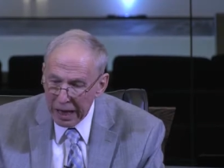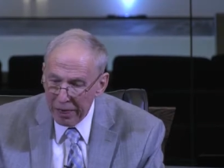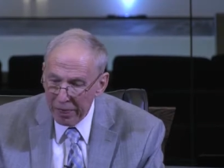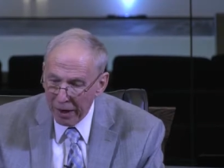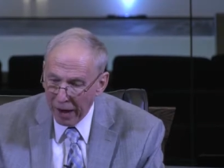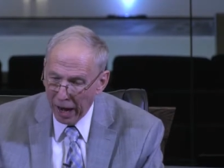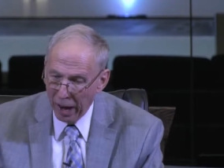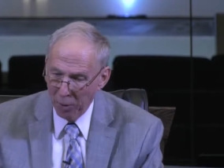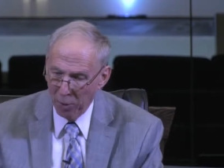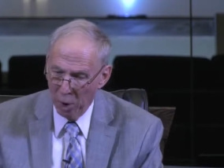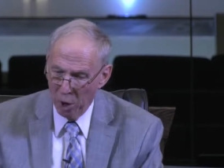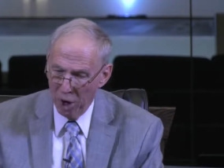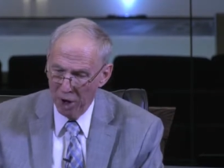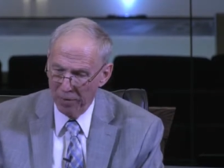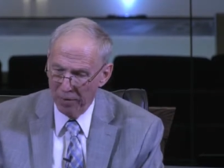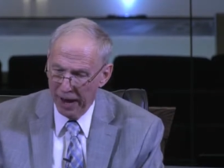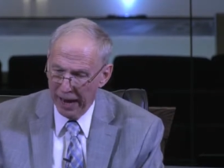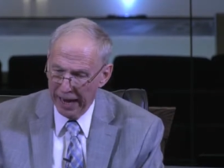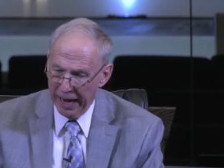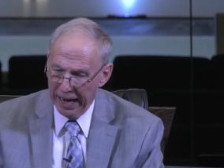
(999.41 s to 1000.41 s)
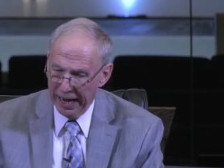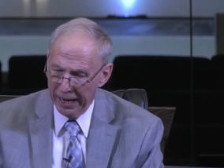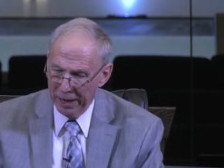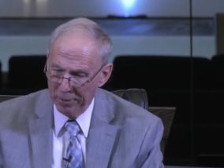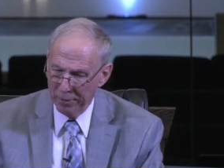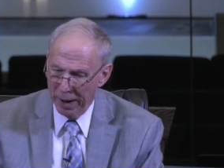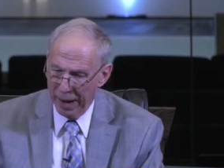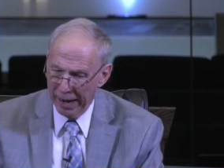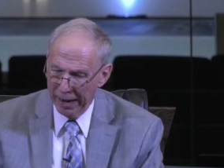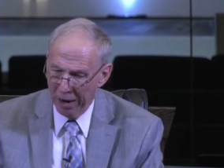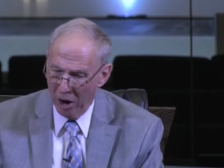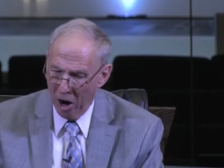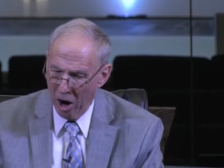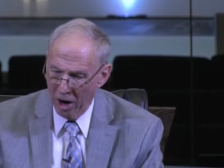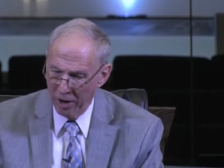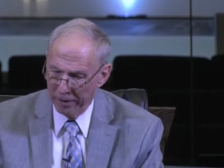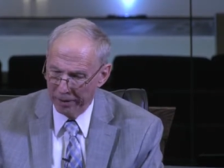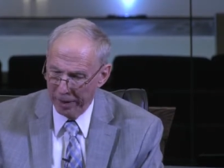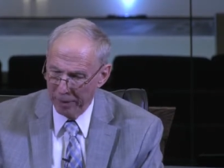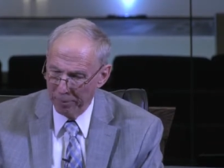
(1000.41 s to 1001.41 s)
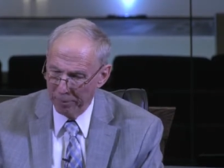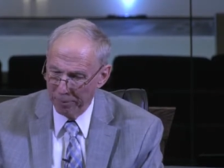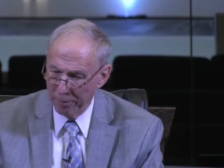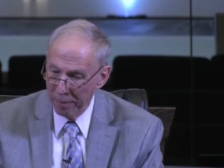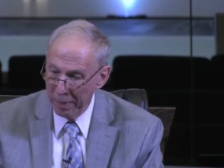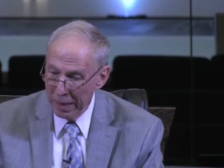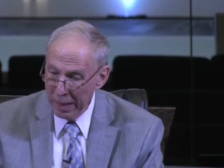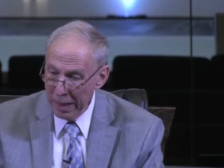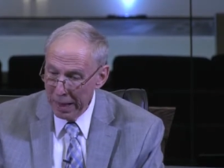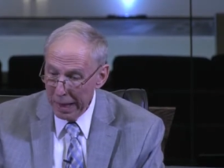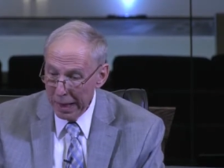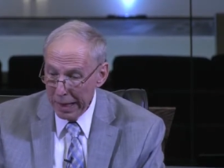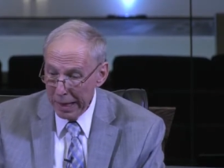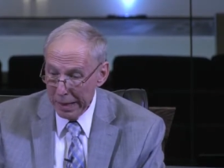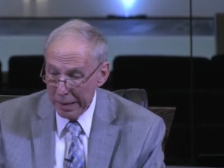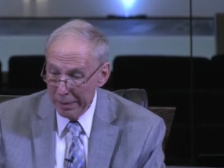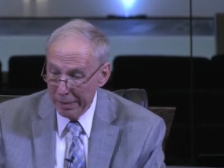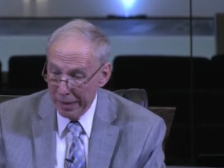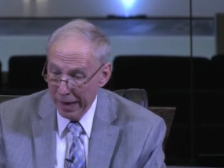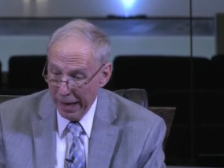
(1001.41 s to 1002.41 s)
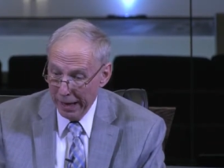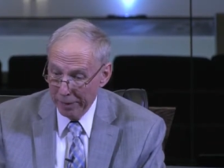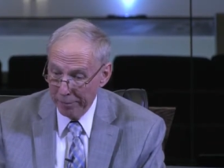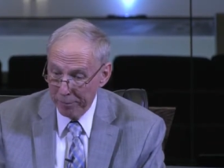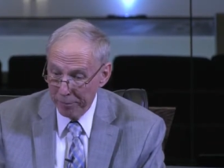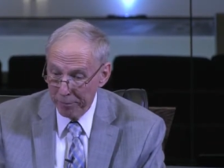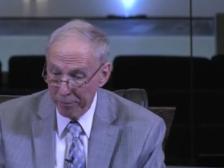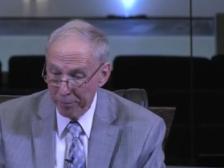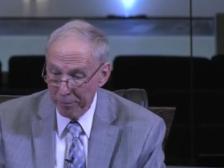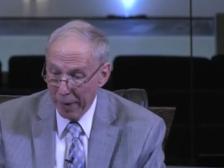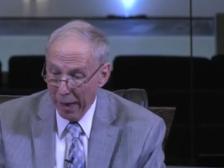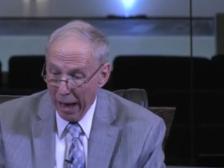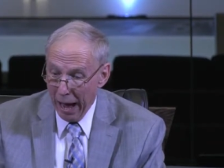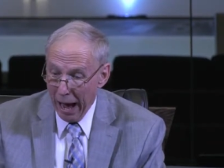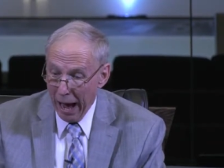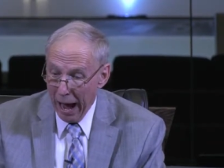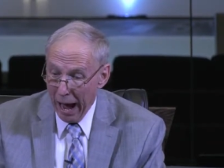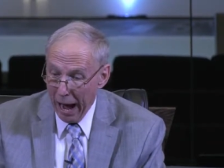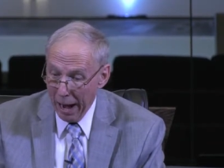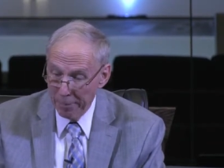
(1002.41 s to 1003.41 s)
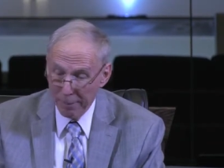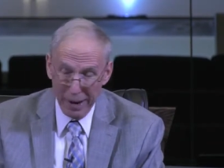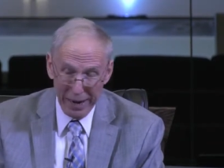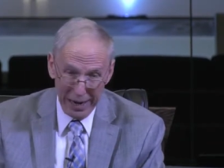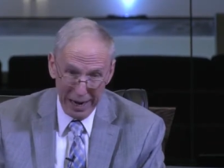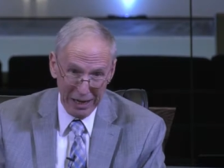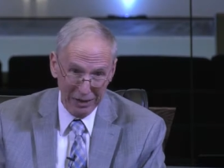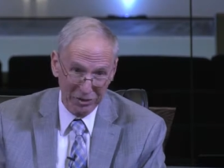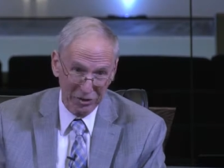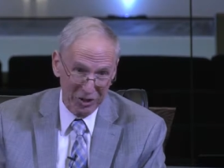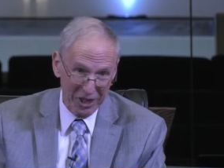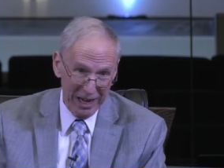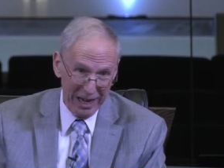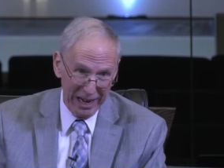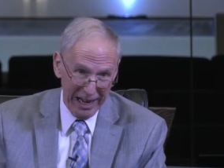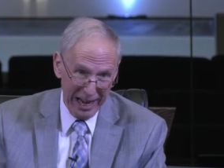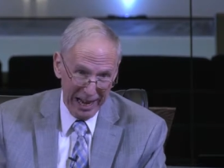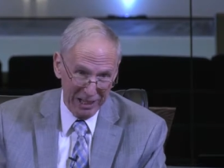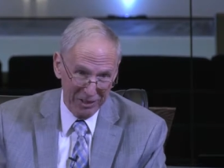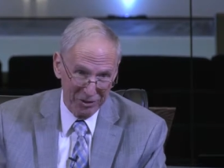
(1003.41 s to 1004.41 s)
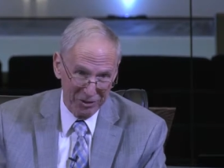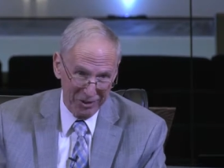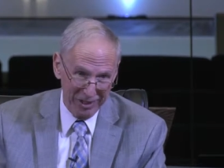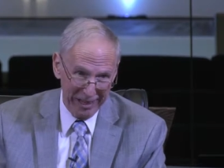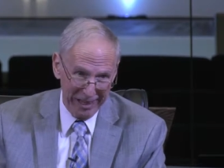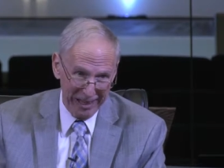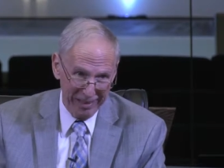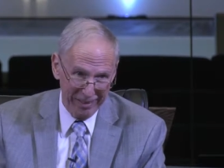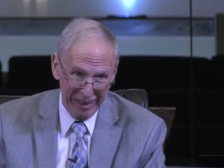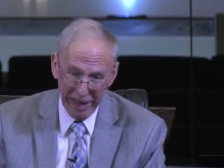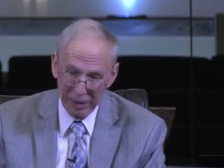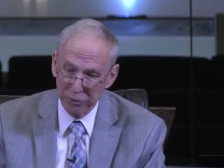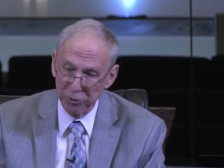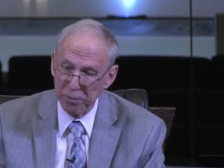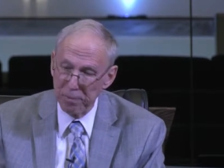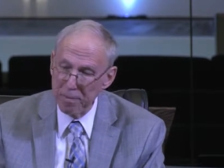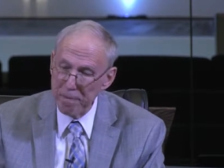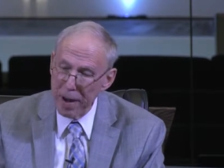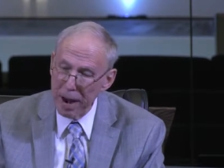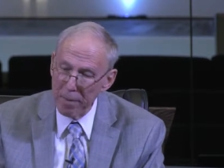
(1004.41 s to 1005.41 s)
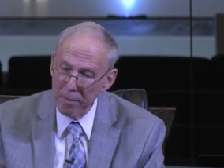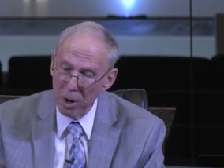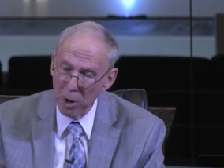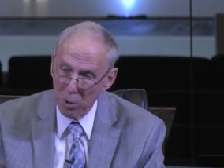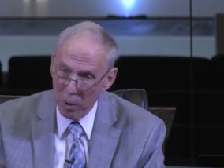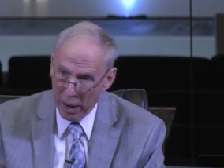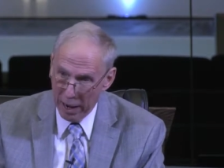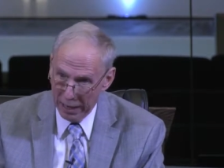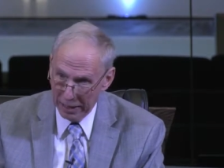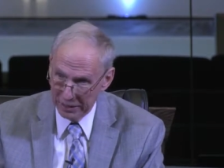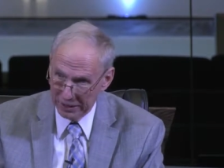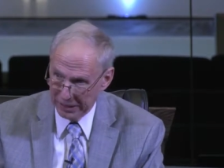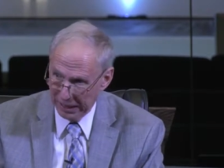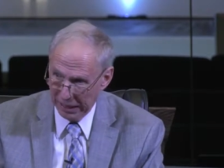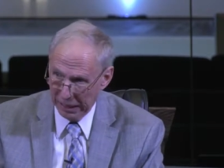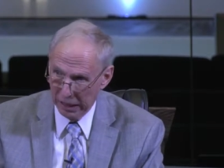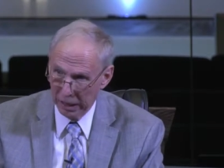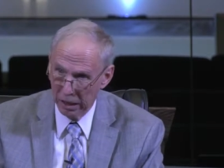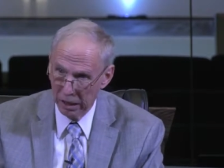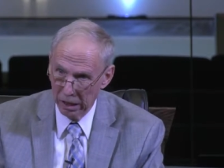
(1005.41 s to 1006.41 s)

Thy word have I hid in mine heart that, that I might not sin against thee. That's memorizing